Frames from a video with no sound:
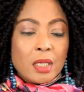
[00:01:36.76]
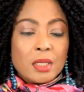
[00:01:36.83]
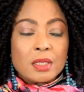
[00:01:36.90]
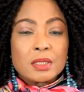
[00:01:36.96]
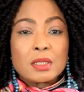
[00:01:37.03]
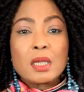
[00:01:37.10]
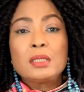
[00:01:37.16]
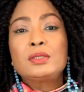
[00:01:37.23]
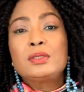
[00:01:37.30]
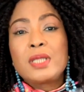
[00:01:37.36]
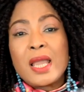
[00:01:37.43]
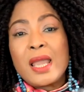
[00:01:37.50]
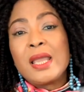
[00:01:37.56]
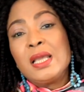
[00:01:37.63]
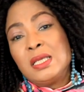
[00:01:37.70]
So
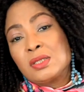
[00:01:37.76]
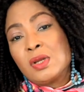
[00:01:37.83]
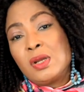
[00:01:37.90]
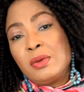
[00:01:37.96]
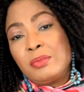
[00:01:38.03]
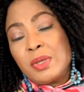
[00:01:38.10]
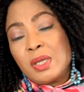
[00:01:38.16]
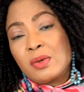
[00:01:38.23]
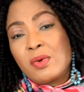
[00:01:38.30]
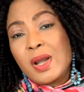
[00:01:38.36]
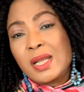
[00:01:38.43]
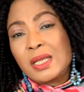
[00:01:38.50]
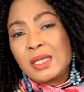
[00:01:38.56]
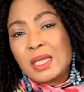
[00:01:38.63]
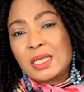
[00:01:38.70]
today is going to be
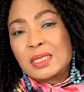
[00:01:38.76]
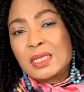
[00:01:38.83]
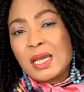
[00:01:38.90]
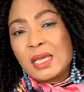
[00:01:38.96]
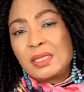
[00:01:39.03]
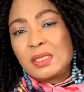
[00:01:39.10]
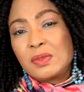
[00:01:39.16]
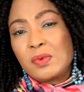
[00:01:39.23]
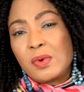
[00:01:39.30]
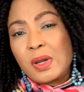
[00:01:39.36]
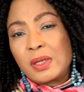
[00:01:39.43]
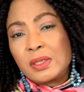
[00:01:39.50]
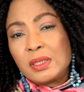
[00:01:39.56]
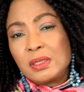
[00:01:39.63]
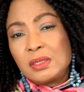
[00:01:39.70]
quite an exciting
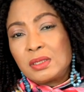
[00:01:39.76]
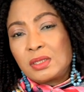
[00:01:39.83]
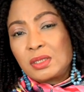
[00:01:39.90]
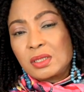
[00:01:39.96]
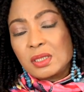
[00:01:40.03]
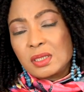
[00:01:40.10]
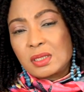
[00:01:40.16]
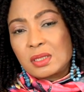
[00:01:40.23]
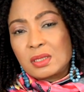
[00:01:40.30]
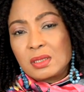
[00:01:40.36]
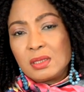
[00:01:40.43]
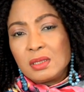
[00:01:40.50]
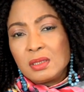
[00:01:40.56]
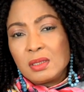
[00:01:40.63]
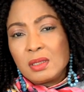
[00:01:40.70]
one. It's
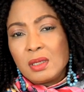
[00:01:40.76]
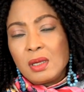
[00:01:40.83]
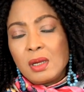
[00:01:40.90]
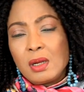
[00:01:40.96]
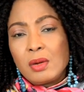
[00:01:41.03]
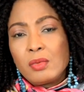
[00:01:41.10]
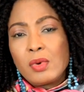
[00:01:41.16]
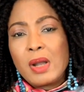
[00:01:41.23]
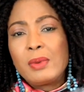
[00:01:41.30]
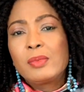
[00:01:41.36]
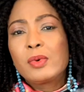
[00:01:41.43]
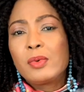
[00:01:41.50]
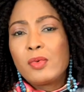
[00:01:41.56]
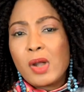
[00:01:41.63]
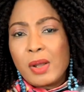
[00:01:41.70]
just, what
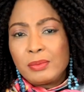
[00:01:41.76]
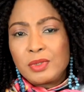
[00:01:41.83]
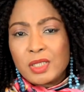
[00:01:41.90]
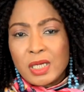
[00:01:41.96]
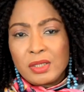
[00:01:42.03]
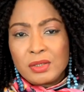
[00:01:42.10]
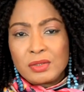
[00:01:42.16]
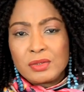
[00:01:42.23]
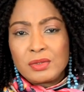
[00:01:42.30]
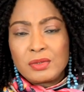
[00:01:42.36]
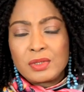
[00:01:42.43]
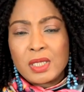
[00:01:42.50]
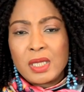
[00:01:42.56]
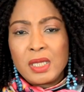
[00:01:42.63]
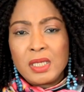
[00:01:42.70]
I'm, what I'm trying to do
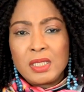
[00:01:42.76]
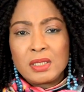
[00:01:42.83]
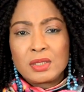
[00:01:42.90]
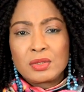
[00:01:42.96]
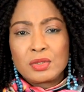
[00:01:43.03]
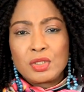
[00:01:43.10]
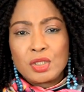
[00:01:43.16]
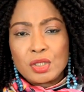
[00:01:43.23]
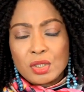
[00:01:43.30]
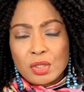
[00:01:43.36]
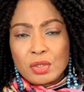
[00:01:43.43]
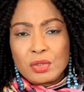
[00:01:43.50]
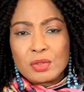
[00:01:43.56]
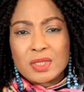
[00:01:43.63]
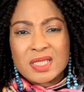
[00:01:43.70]
today is to show
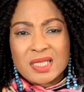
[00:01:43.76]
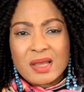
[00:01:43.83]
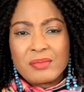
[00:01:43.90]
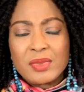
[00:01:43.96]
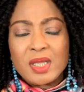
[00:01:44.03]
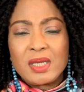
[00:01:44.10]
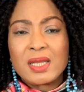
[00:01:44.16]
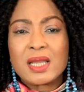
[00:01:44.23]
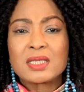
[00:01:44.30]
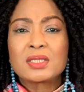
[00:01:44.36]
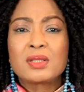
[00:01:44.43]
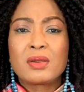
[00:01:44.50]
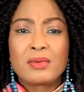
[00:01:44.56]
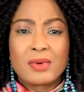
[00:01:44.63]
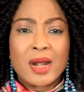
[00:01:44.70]
you something that's
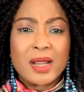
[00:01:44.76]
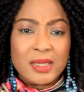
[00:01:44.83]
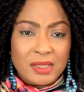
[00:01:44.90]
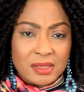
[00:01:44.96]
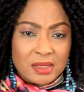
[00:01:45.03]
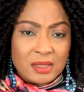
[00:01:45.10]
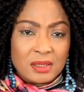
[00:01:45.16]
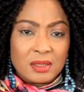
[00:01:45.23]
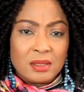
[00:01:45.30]
not right.